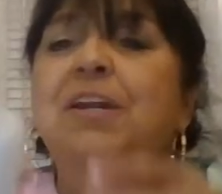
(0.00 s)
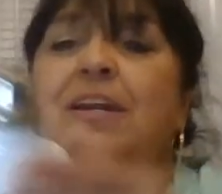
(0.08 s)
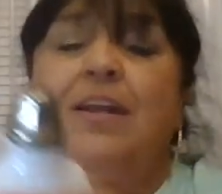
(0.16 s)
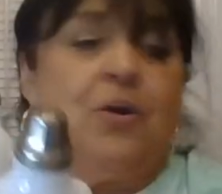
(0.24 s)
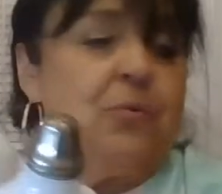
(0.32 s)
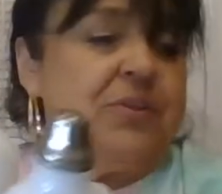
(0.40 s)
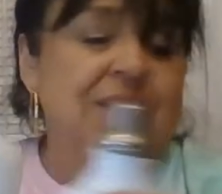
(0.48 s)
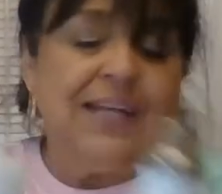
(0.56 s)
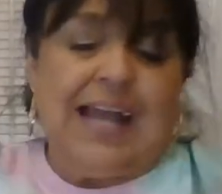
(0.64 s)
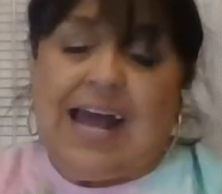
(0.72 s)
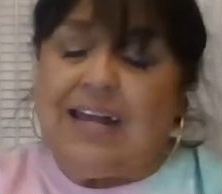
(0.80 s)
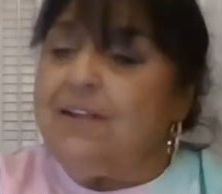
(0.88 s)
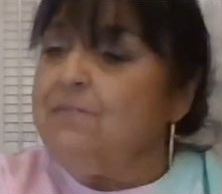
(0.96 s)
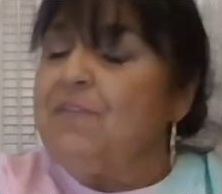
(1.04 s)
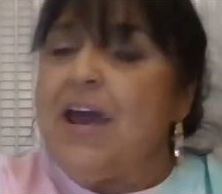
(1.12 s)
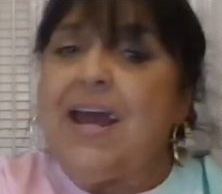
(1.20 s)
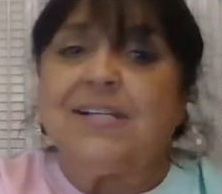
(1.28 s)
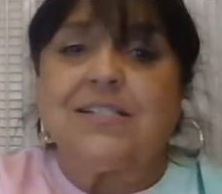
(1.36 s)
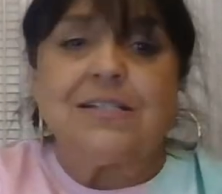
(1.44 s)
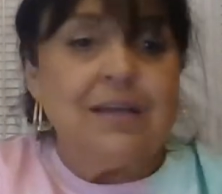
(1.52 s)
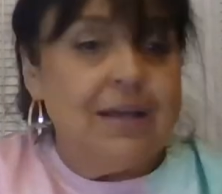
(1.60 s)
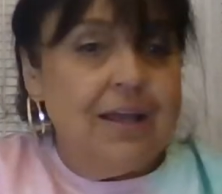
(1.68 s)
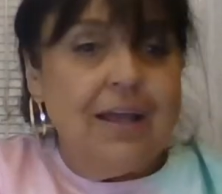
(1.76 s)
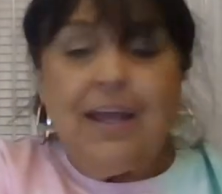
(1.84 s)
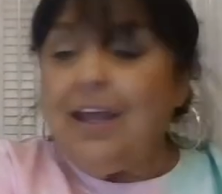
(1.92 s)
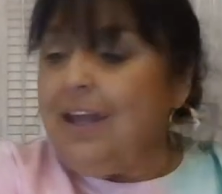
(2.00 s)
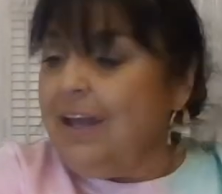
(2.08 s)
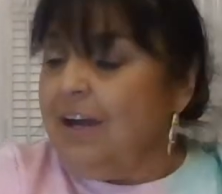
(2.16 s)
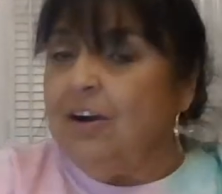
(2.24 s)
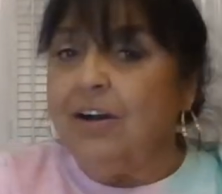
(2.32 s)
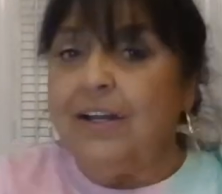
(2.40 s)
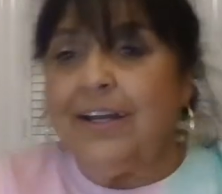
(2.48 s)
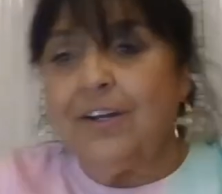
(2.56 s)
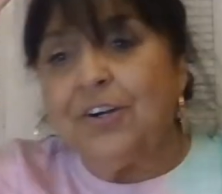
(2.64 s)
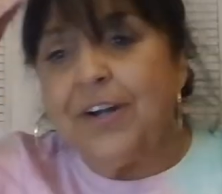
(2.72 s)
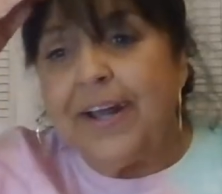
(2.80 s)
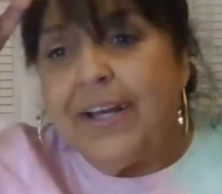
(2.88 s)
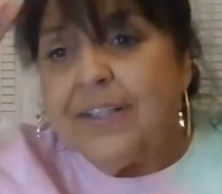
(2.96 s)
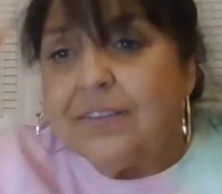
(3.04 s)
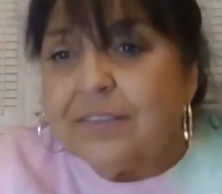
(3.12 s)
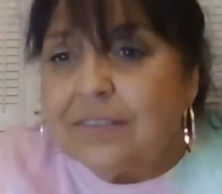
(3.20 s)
in here with the lightning fast internet.